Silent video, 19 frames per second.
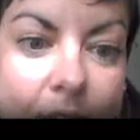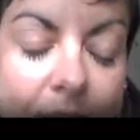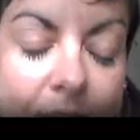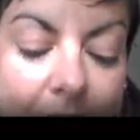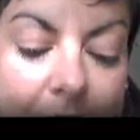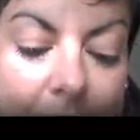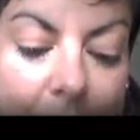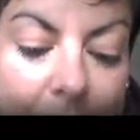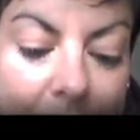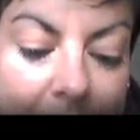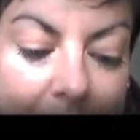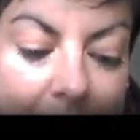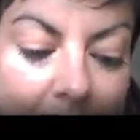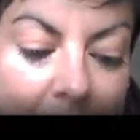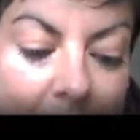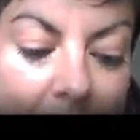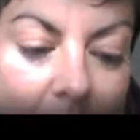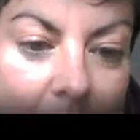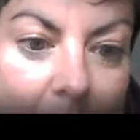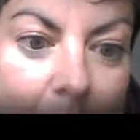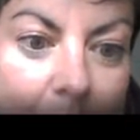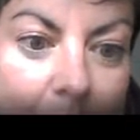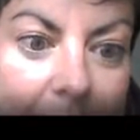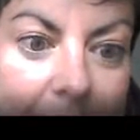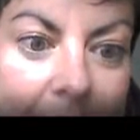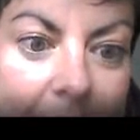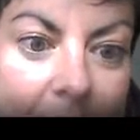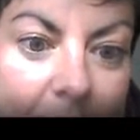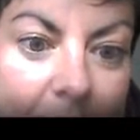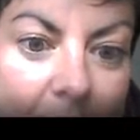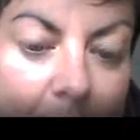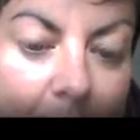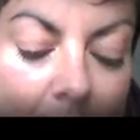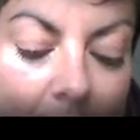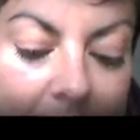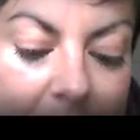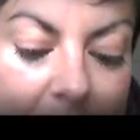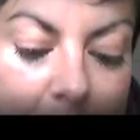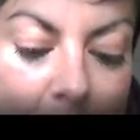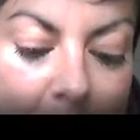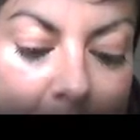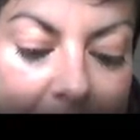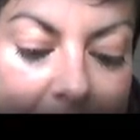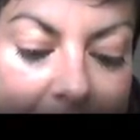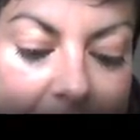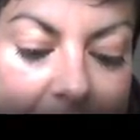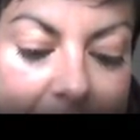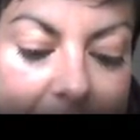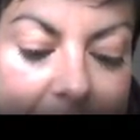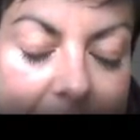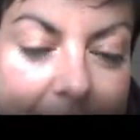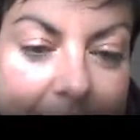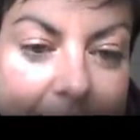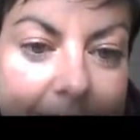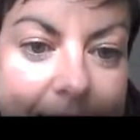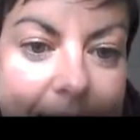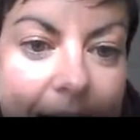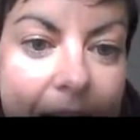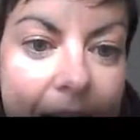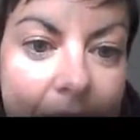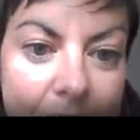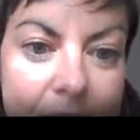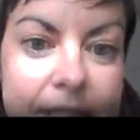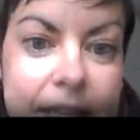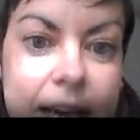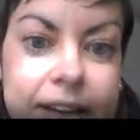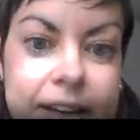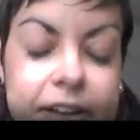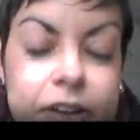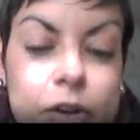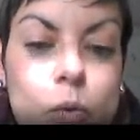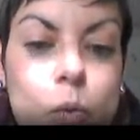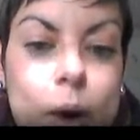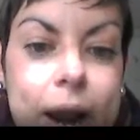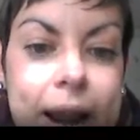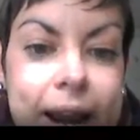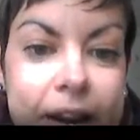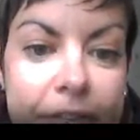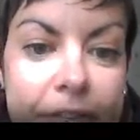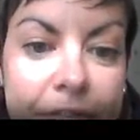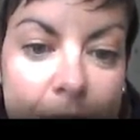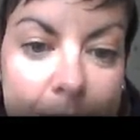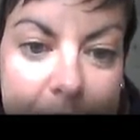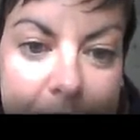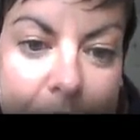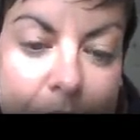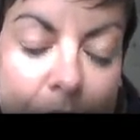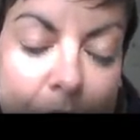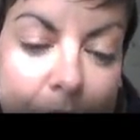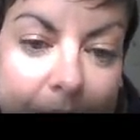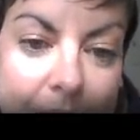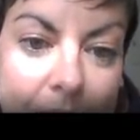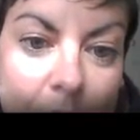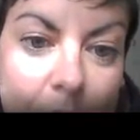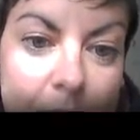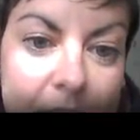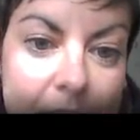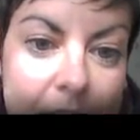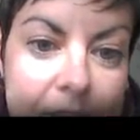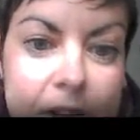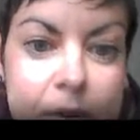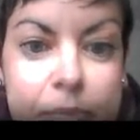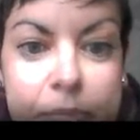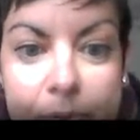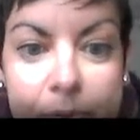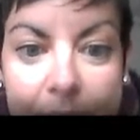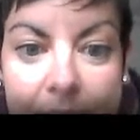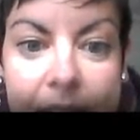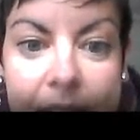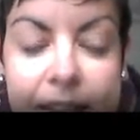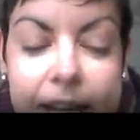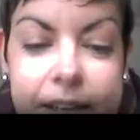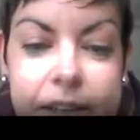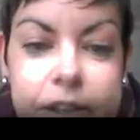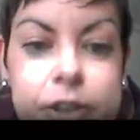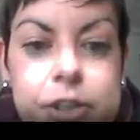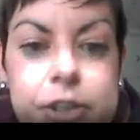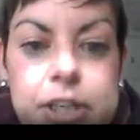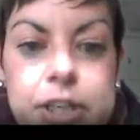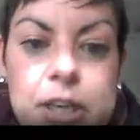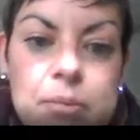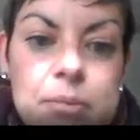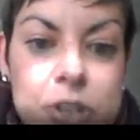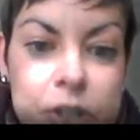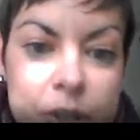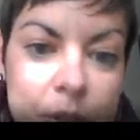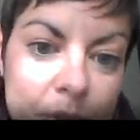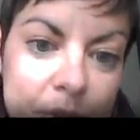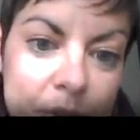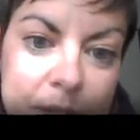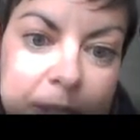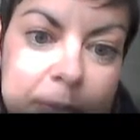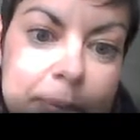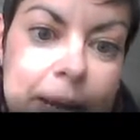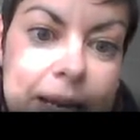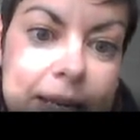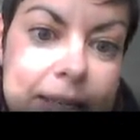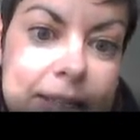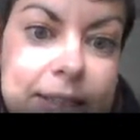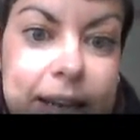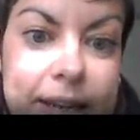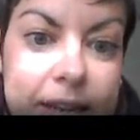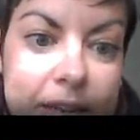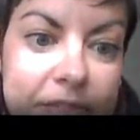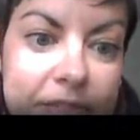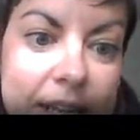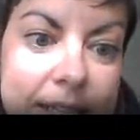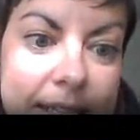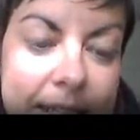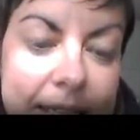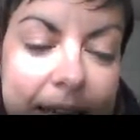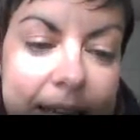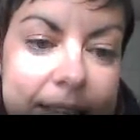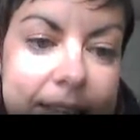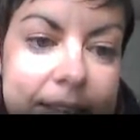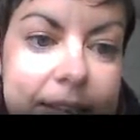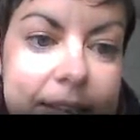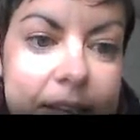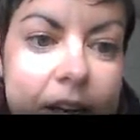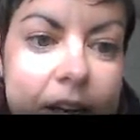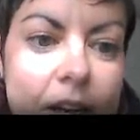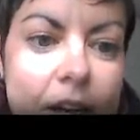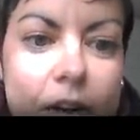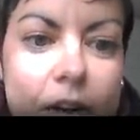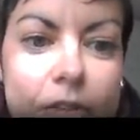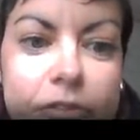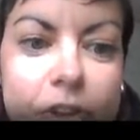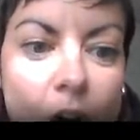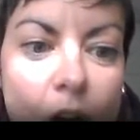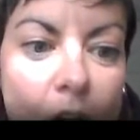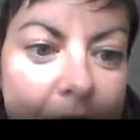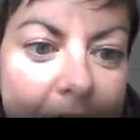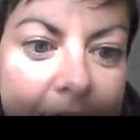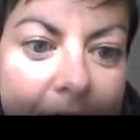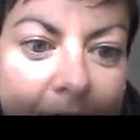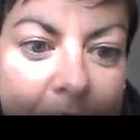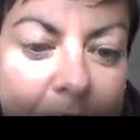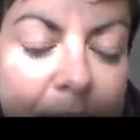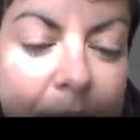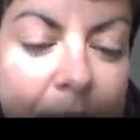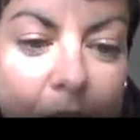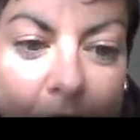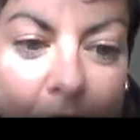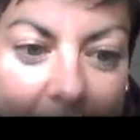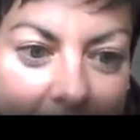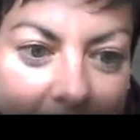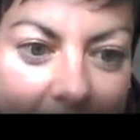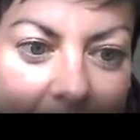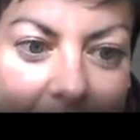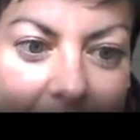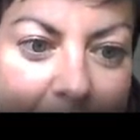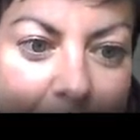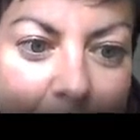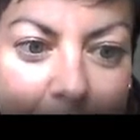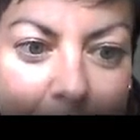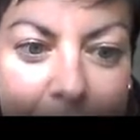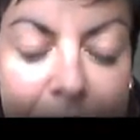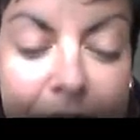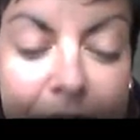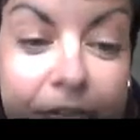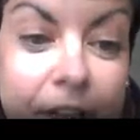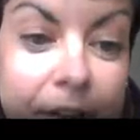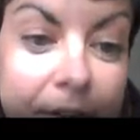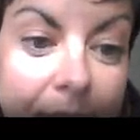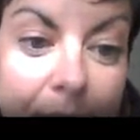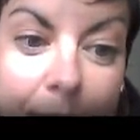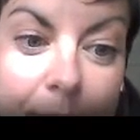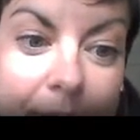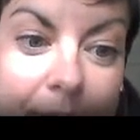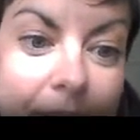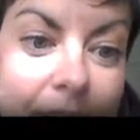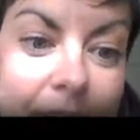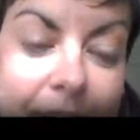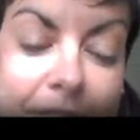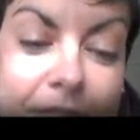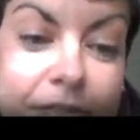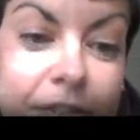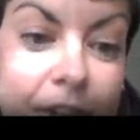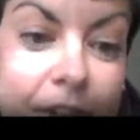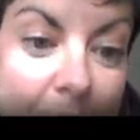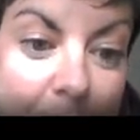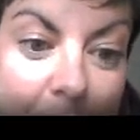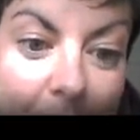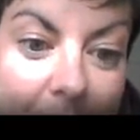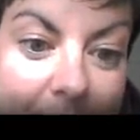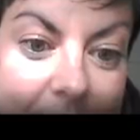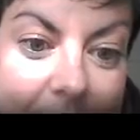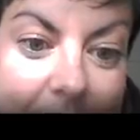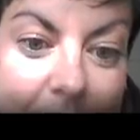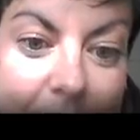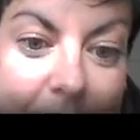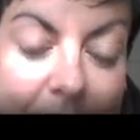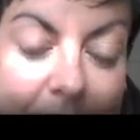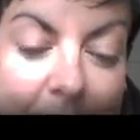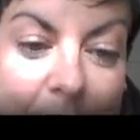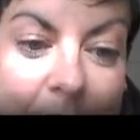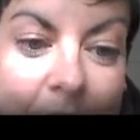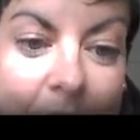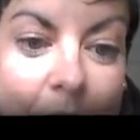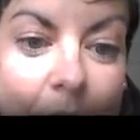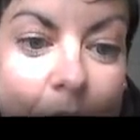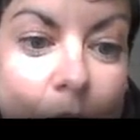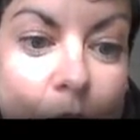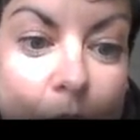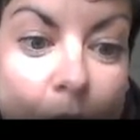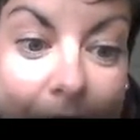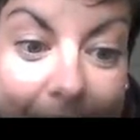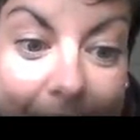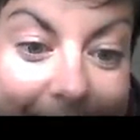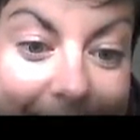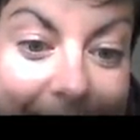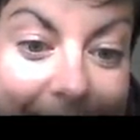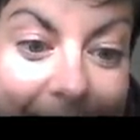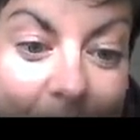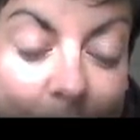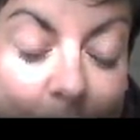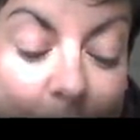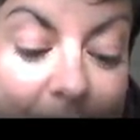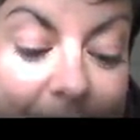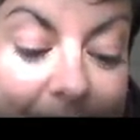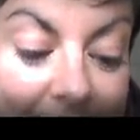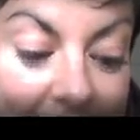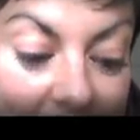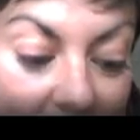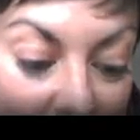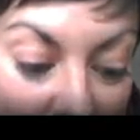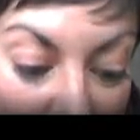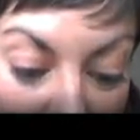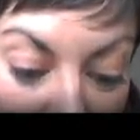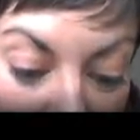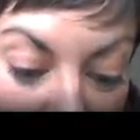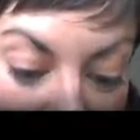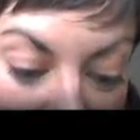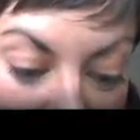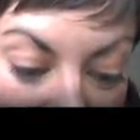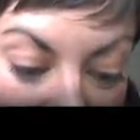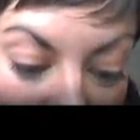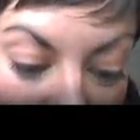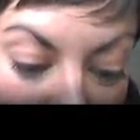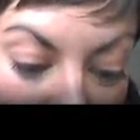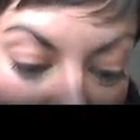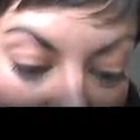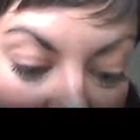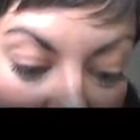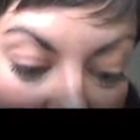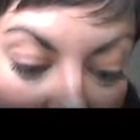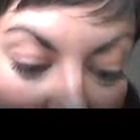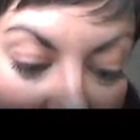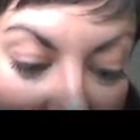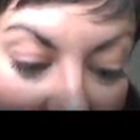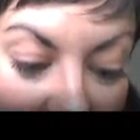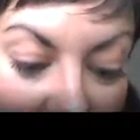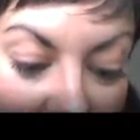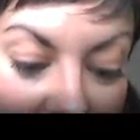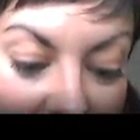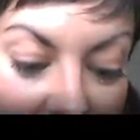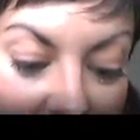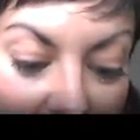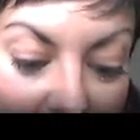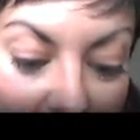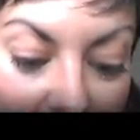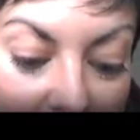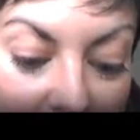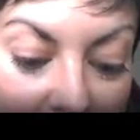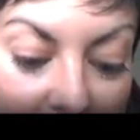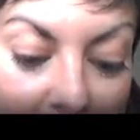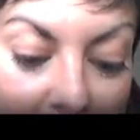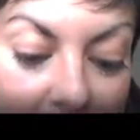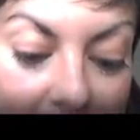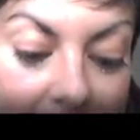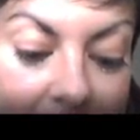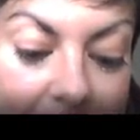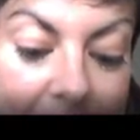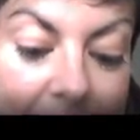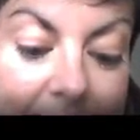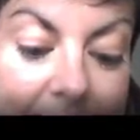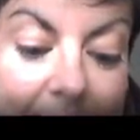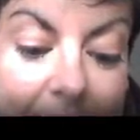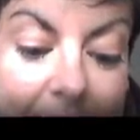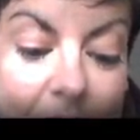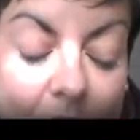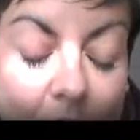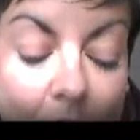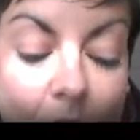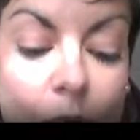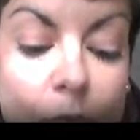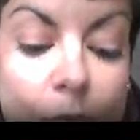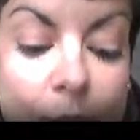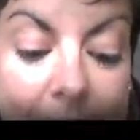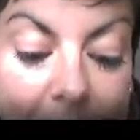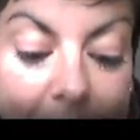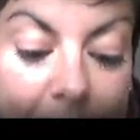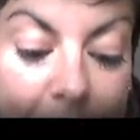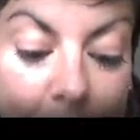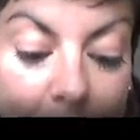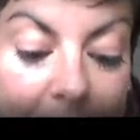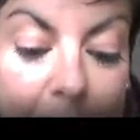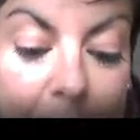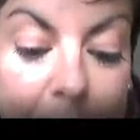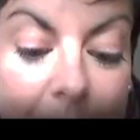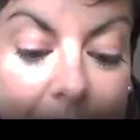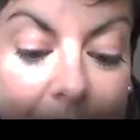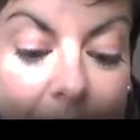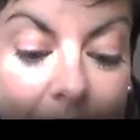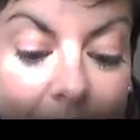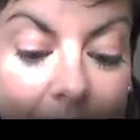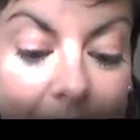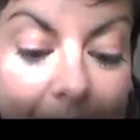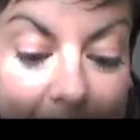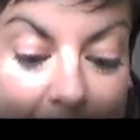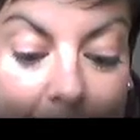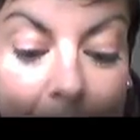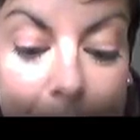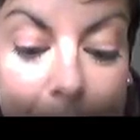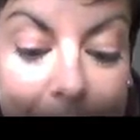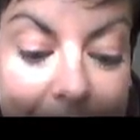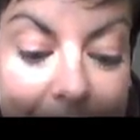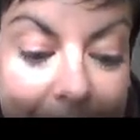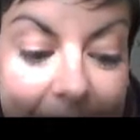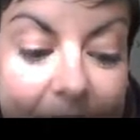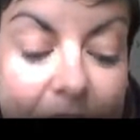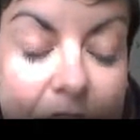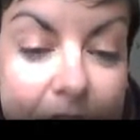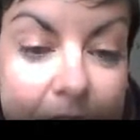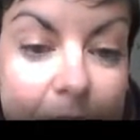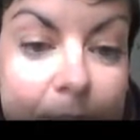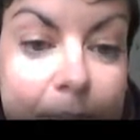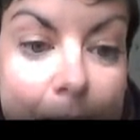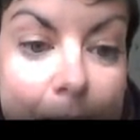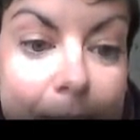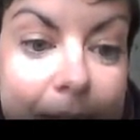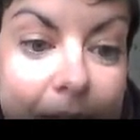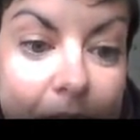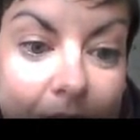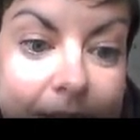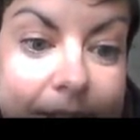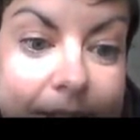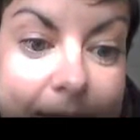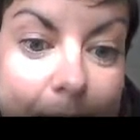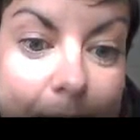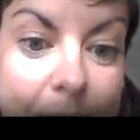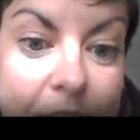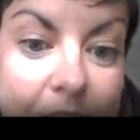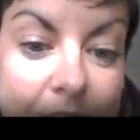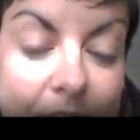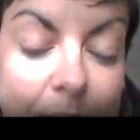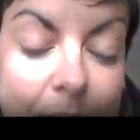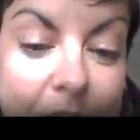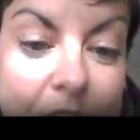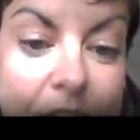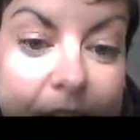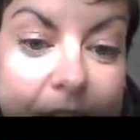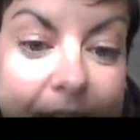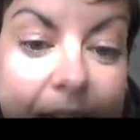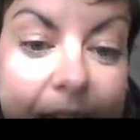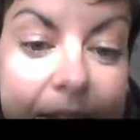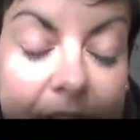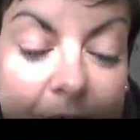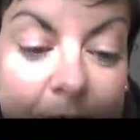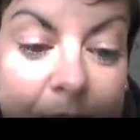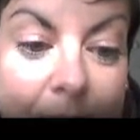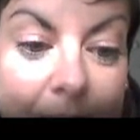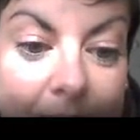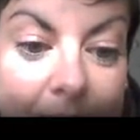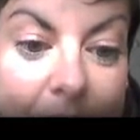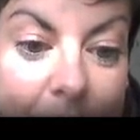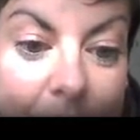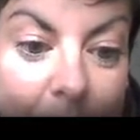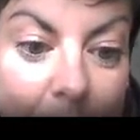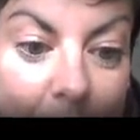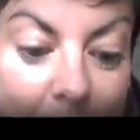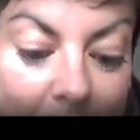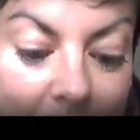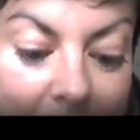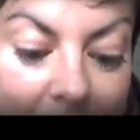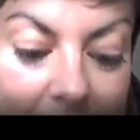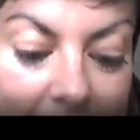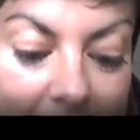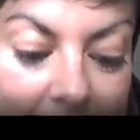on their learning by engaging in multimodal activities outside and away from the screen, where they then bring that learning to the space and investigate it. Vlogging and blogging has proved very real and very positive for them. Writing, transactional writing, especially where they can produce pieces that are ready for email and publication and public consumption, which is going to have an impact on the world,